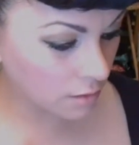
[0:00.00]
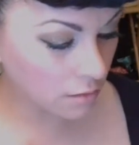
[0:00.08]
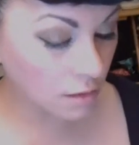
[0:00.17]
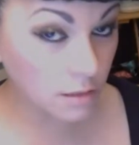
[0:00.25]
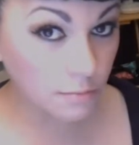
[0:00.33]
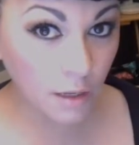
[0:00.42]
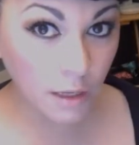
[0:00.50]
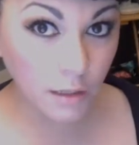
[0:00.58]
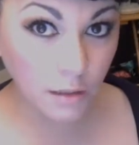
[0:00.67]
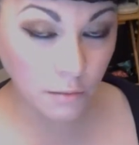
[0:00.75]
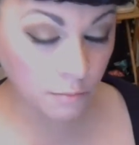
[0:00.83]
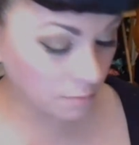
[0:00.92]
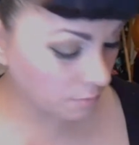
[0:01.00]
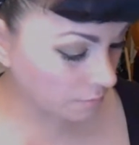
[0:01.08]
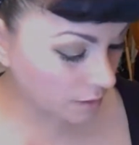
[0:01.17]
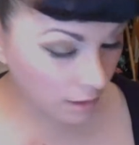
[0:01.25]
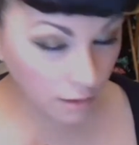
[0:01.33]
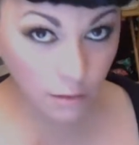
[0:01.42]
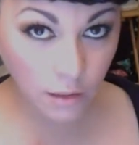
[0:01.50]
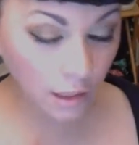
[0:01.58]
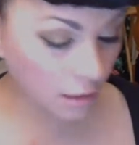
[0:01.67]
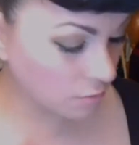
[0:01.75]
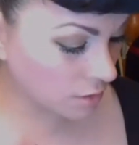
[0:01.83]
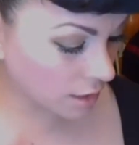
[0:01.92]
because my
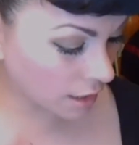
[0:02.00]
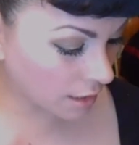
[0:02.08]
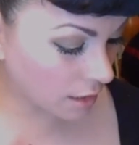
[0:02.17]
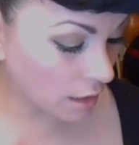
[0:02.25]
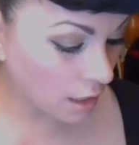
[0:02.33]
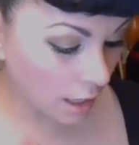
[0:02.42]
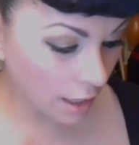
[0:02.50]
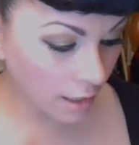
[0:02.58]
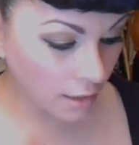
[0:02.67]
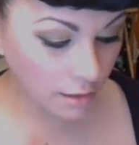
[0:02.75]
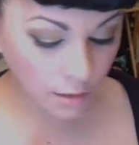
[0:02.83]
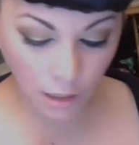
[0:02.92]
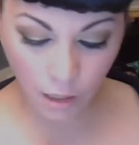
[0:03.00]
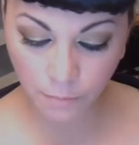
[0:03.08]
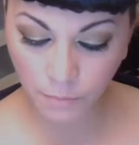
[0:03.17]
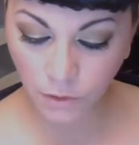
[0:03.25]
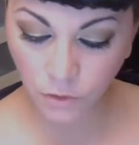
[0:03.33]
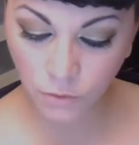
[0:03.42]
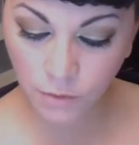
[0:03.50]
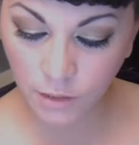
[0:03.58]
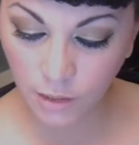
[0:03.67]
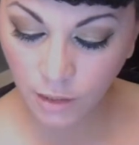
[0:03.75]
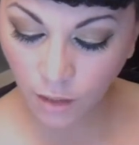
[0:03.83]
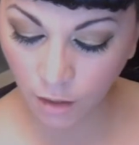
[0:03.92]
camera died. I ended up
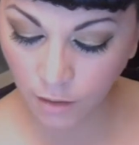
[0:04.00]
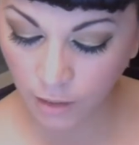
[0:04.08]
using Hard